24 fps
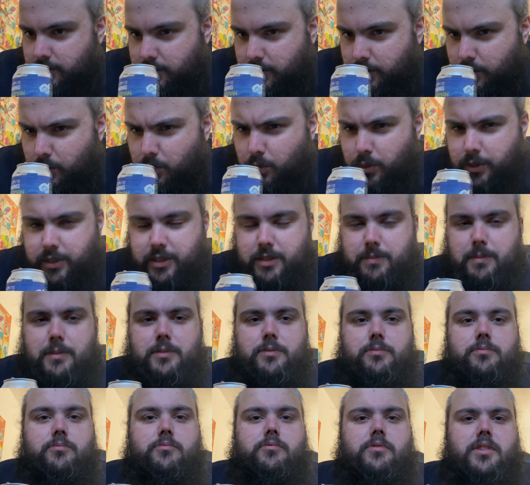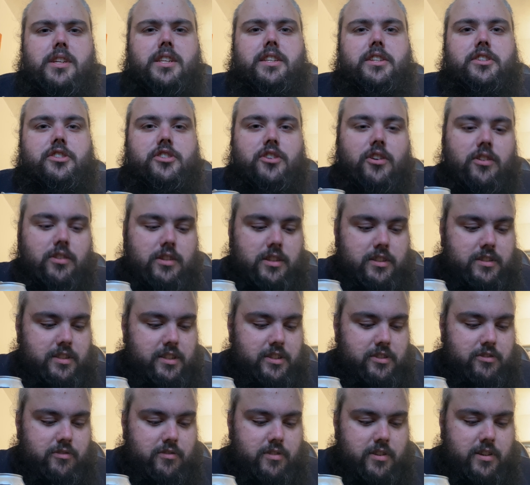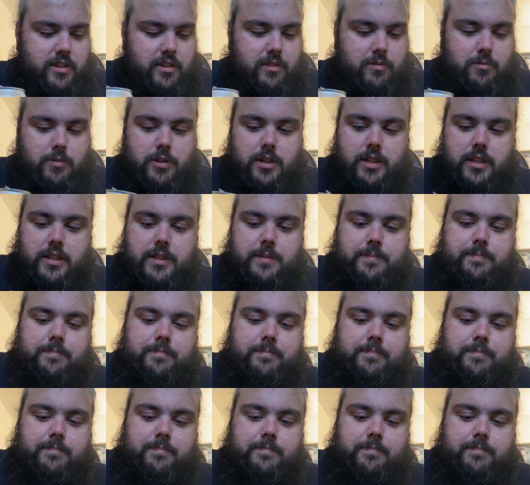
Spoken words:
Oh, it smells really chocolatey straight away.